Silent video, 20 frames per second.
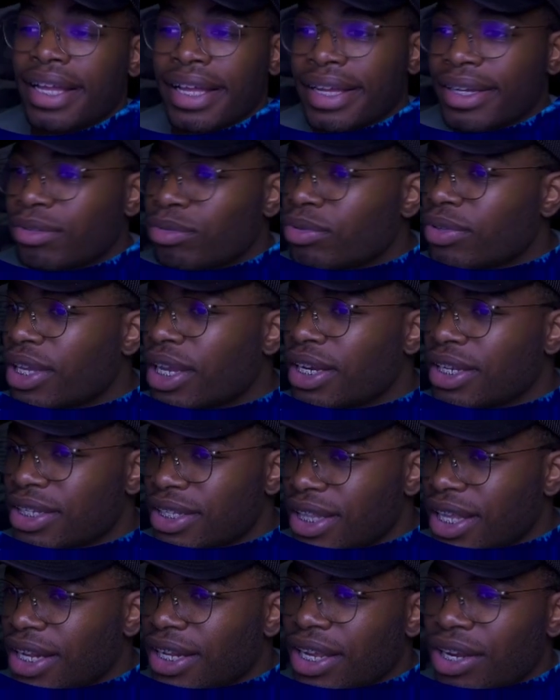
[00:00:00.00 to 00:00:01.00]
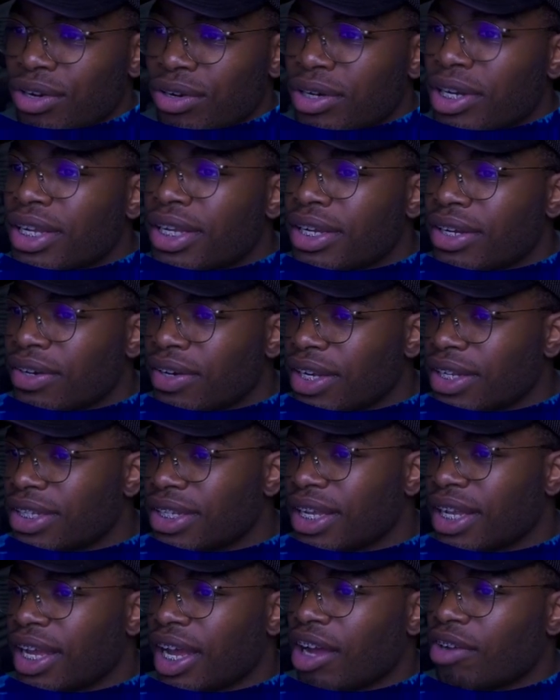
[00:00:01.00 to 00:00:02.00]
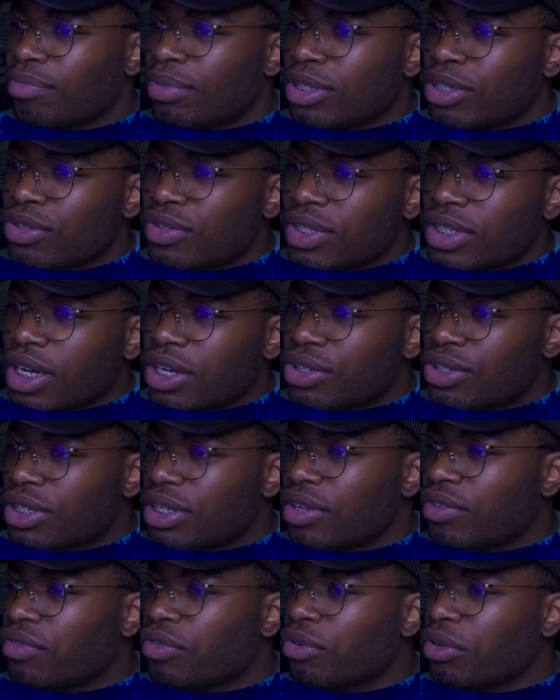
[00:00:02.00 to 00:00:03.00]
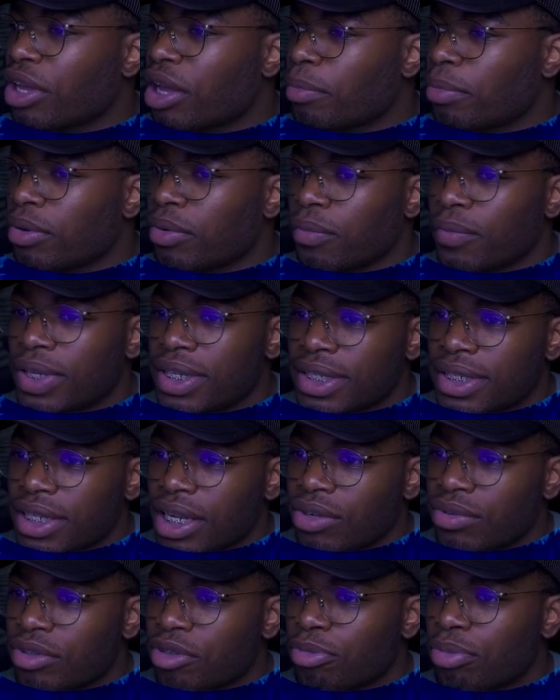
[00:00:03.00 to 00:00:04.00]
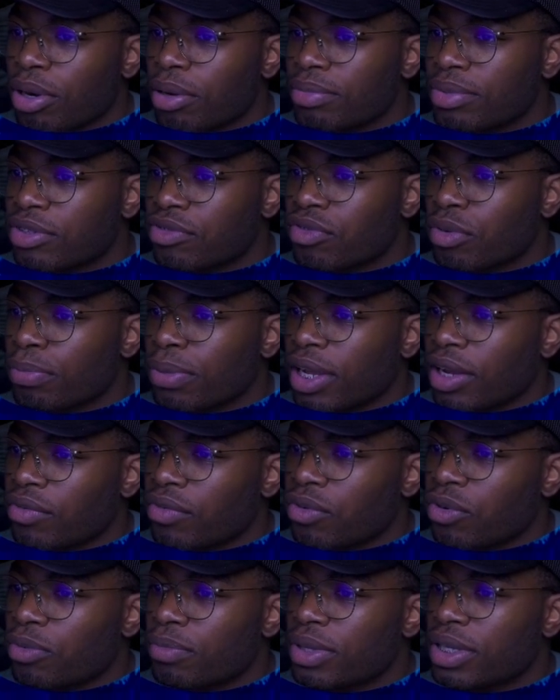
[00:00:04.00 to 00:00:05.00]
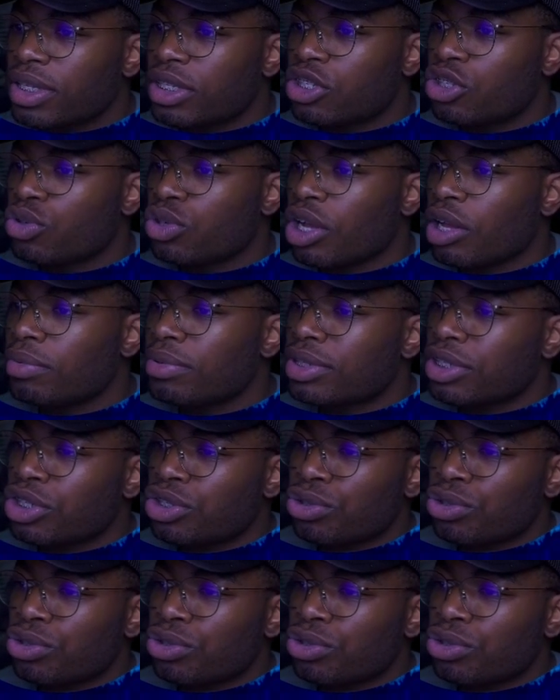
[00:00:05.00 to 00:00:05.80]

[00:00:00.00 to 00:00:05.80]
We'll get into that later. Right. I've been using huntr.dev for a couple of weeks now. The promise of the platform is to help secure